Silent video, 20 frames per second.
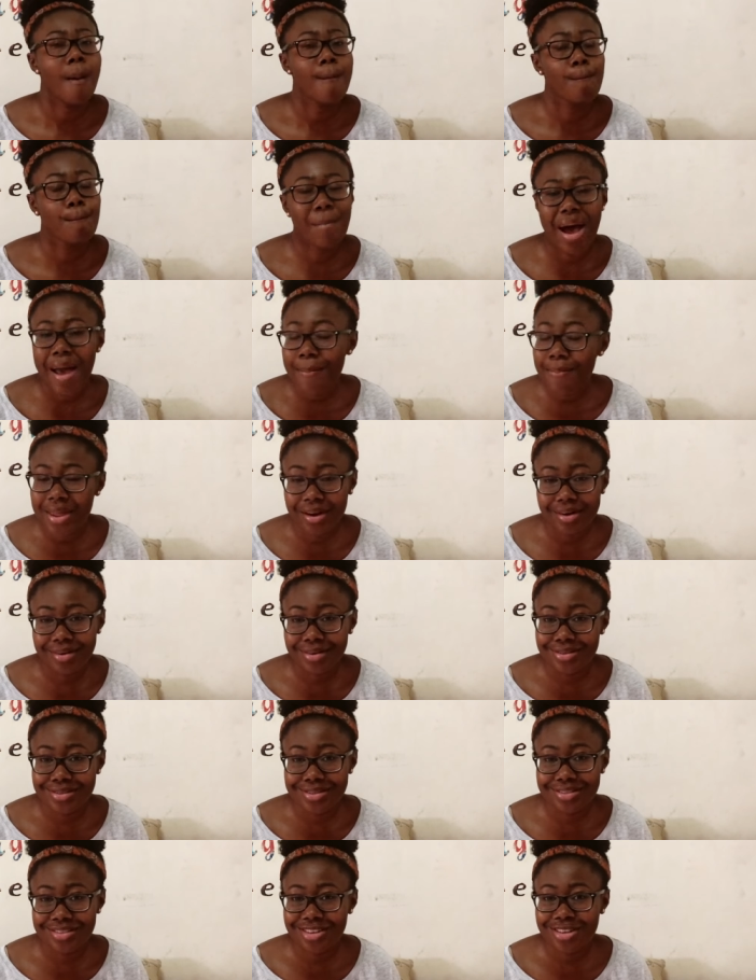My
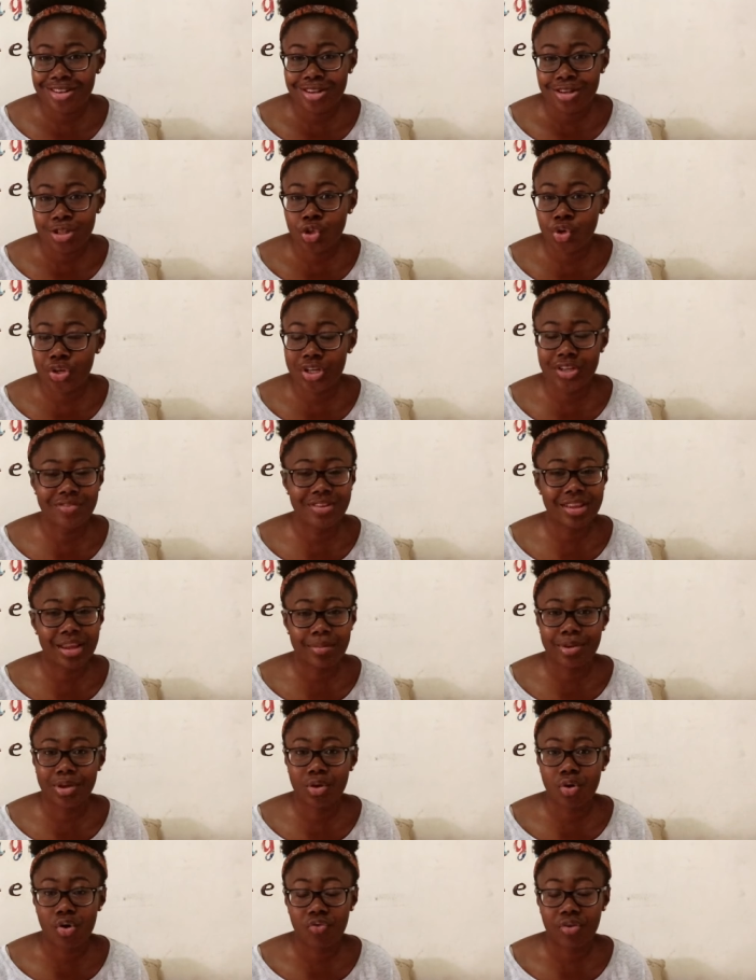parents don't even let
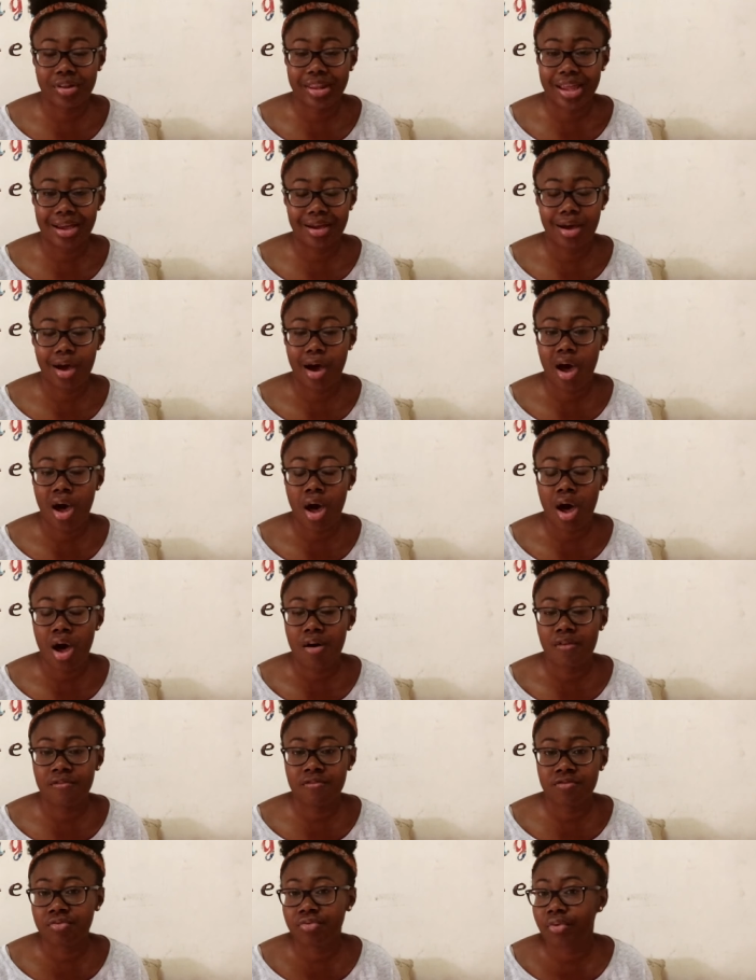me go for like
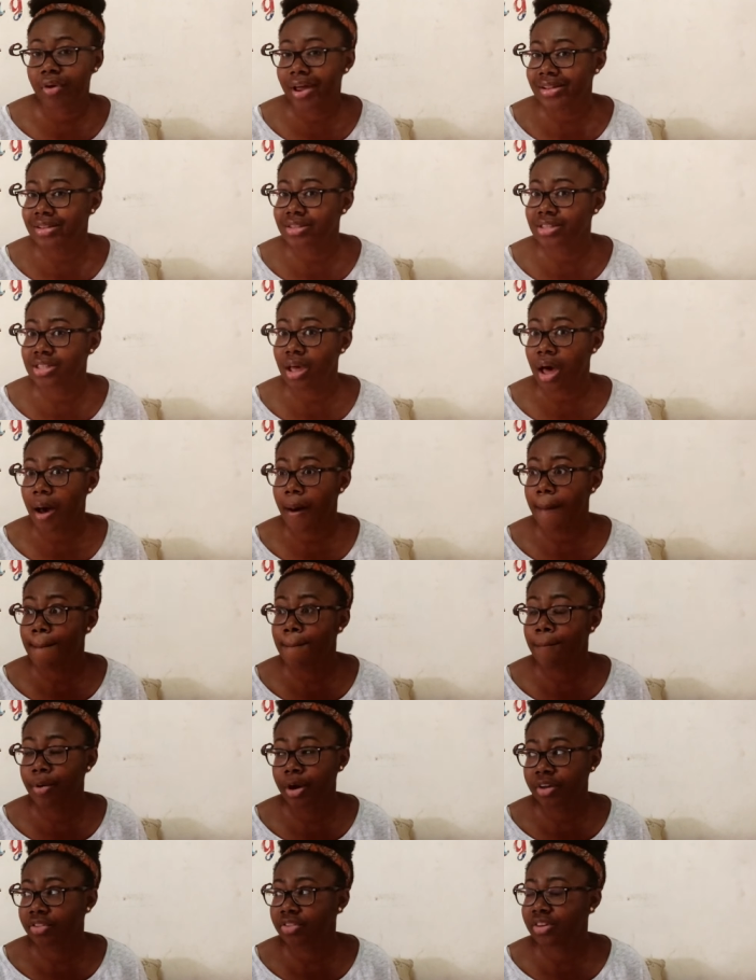friends'
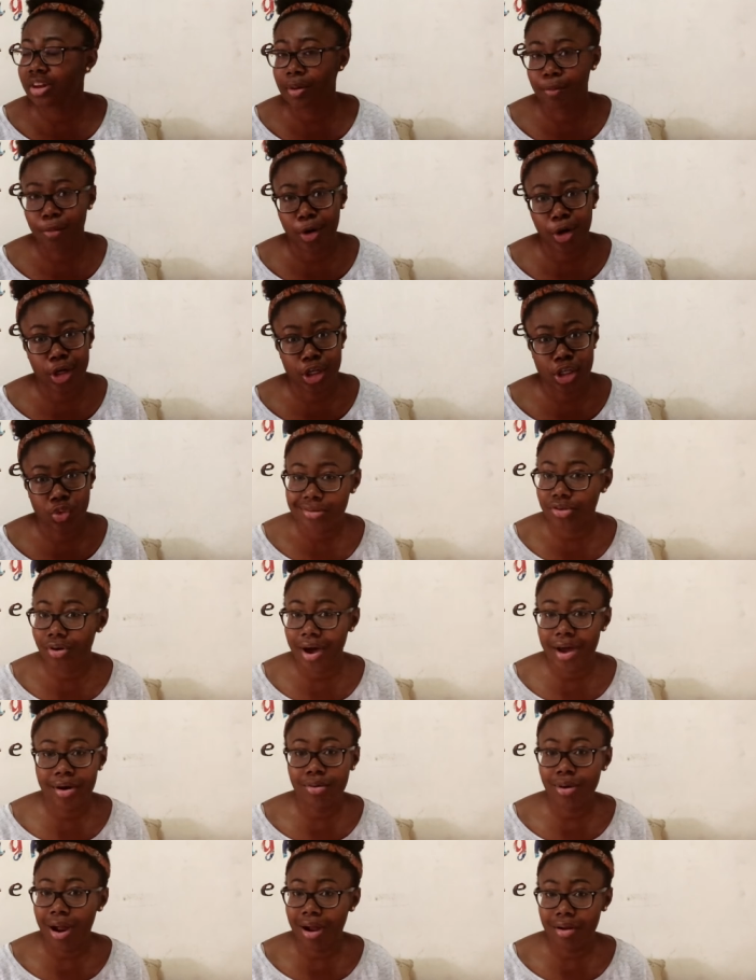birthday parties. So
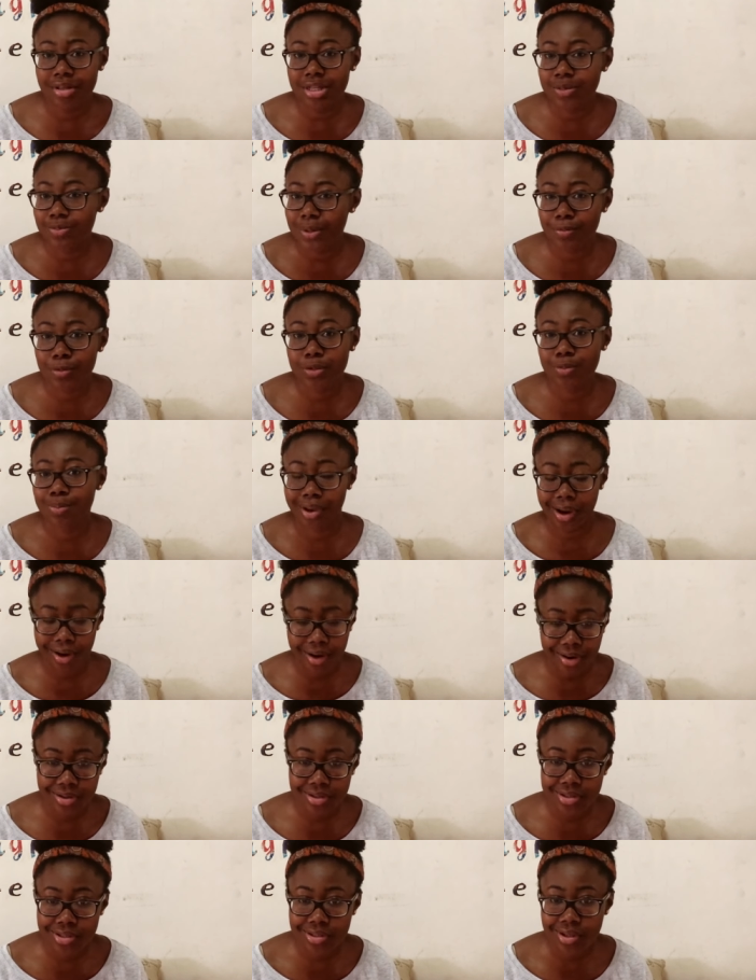I don't know how these people's
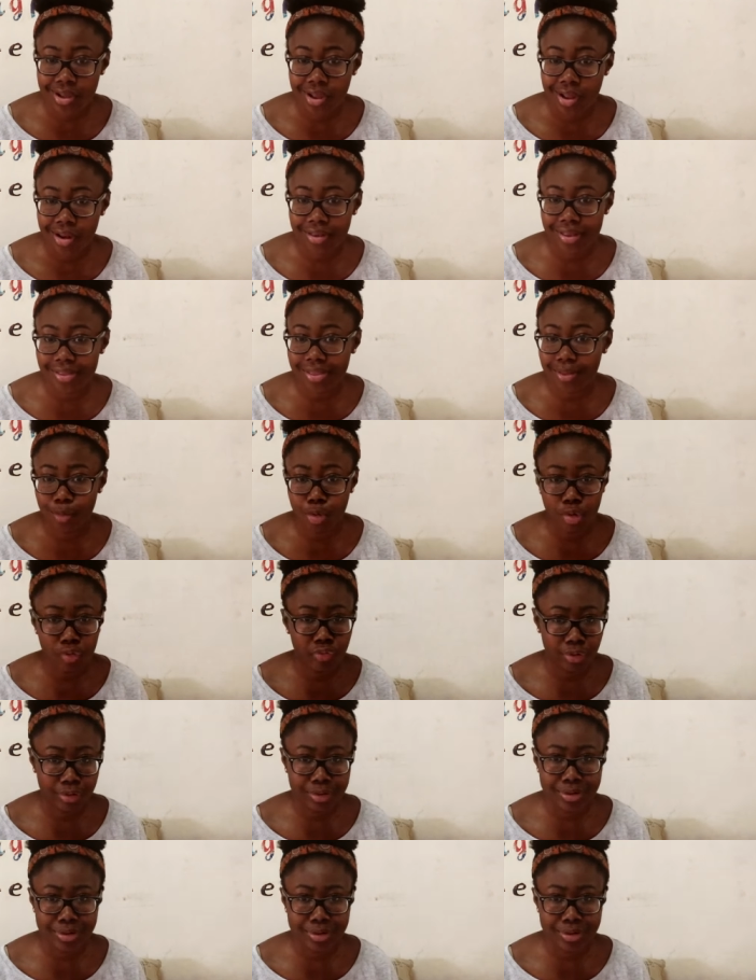parents let them go for